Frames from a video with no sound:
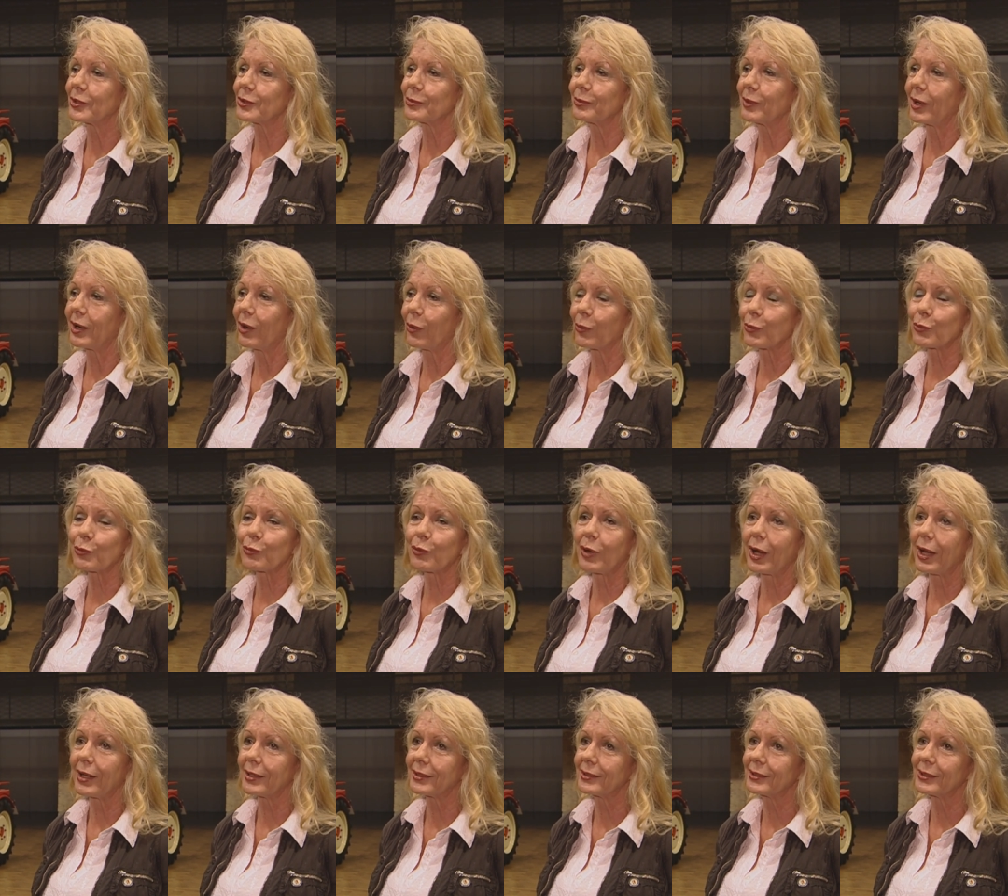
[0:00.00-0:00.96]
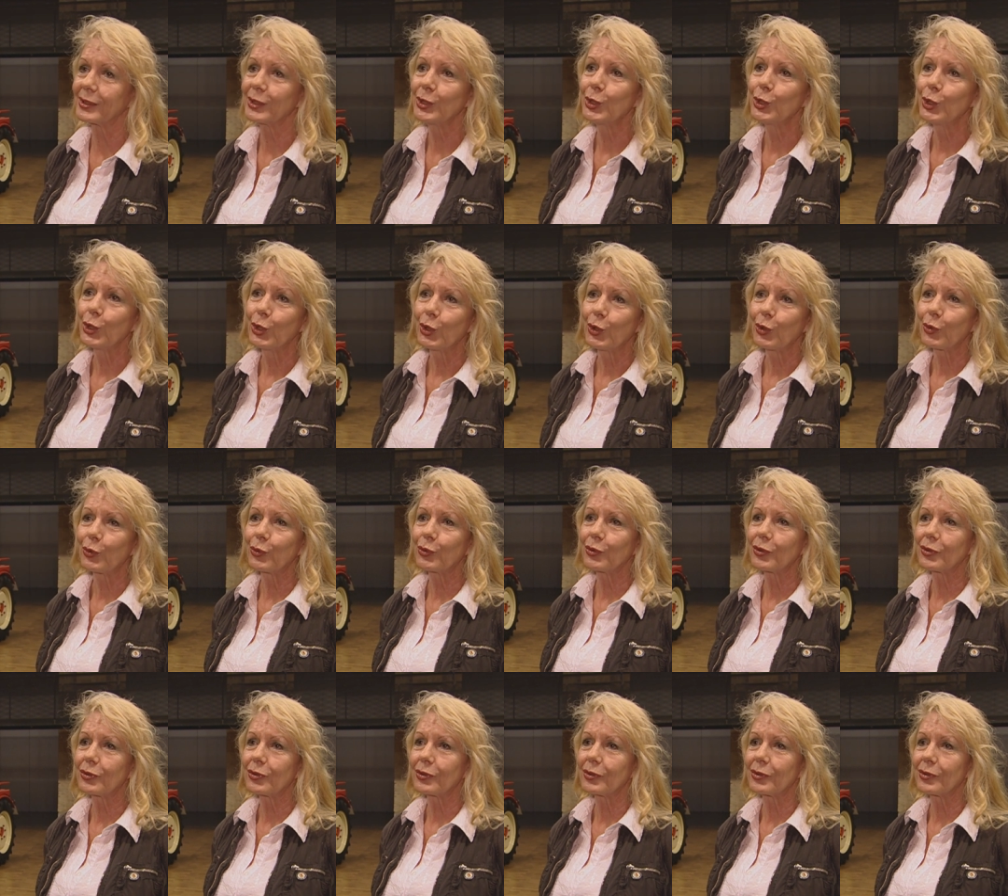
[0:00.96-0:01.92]
We sometimes take
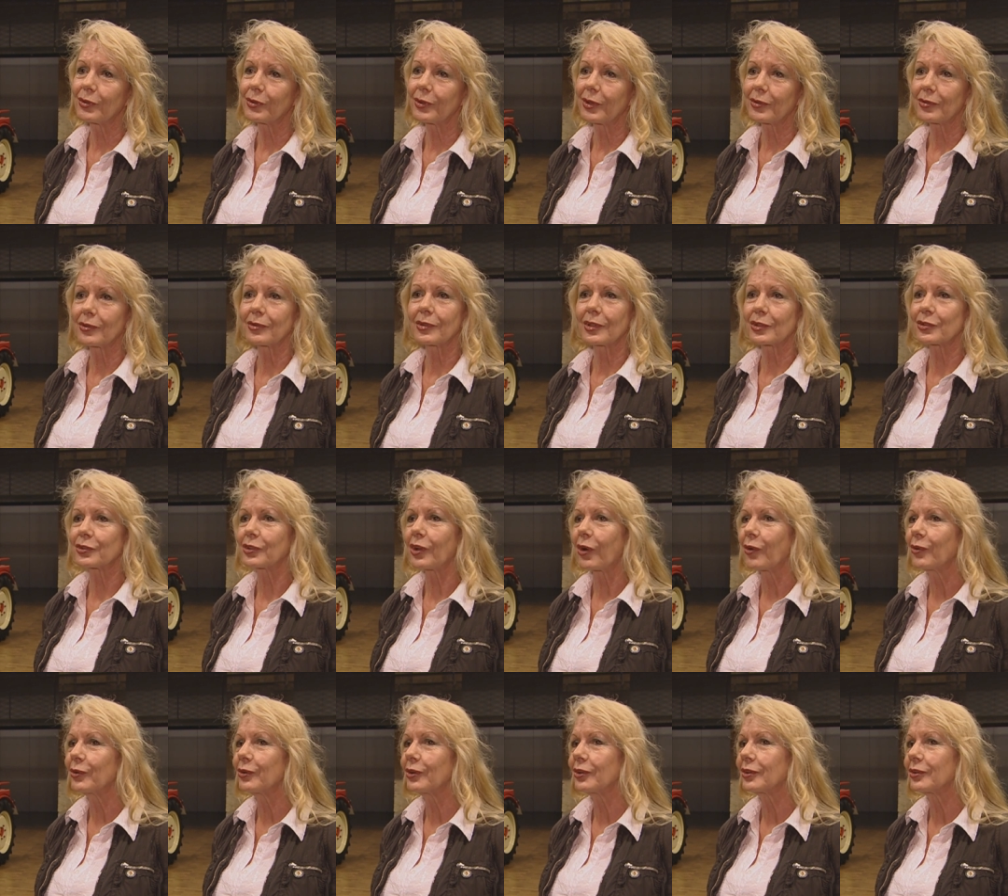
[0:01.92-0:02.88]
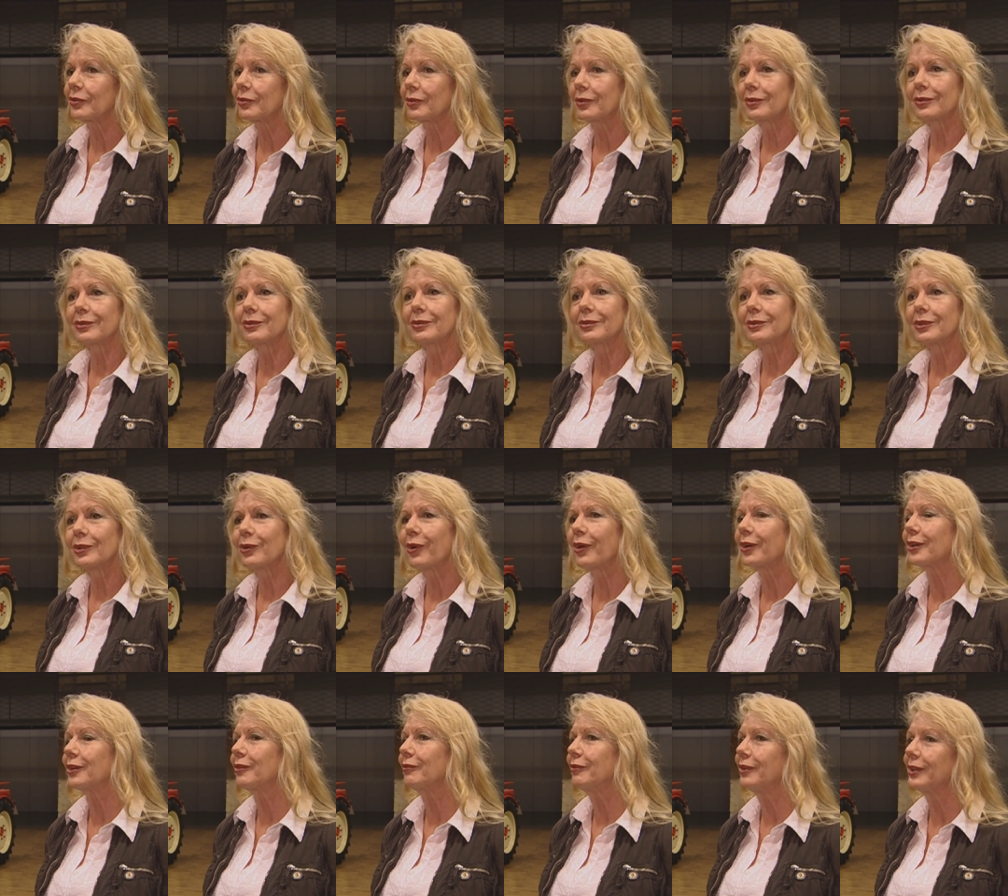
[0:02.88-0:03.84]
trips, and it's amazing how many
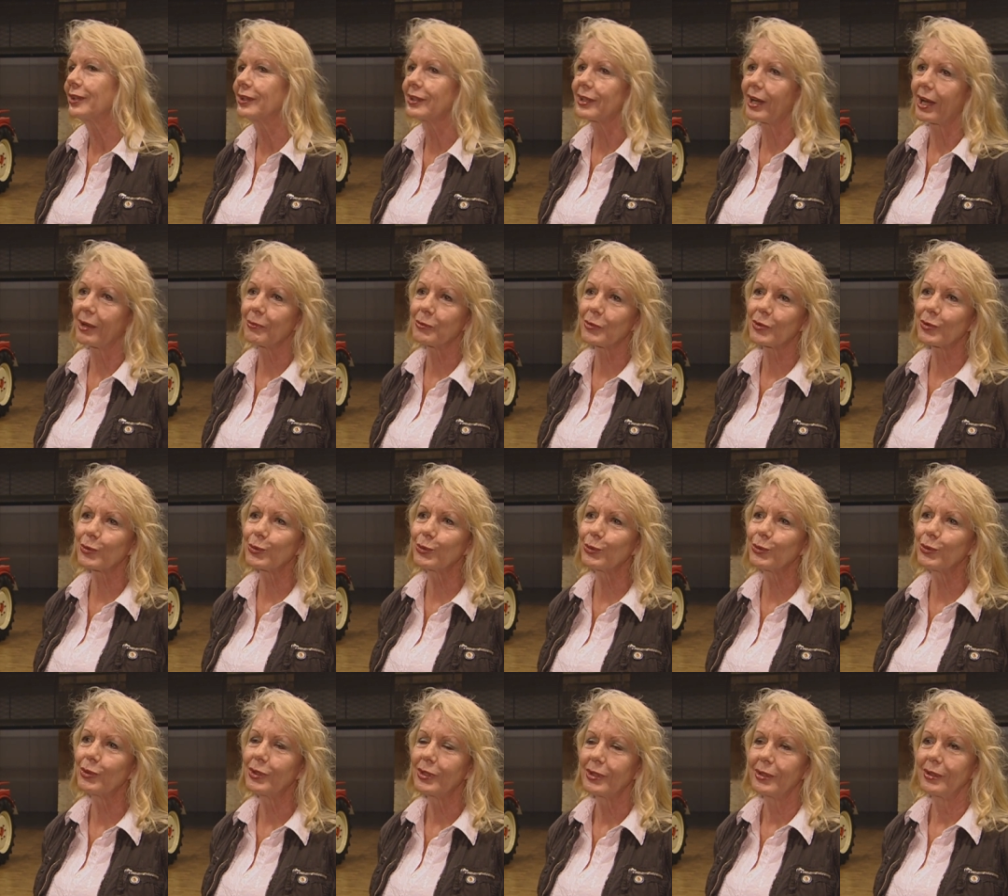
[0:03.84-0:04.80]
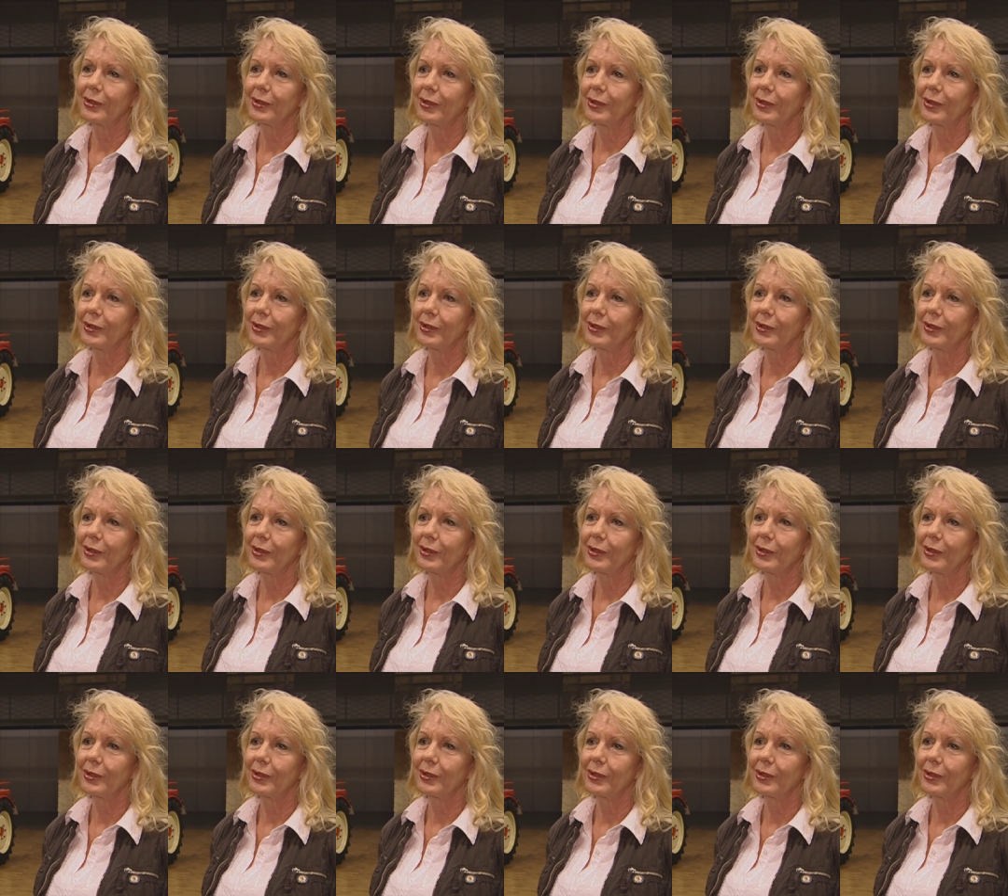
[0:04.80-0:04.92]
people wave to you.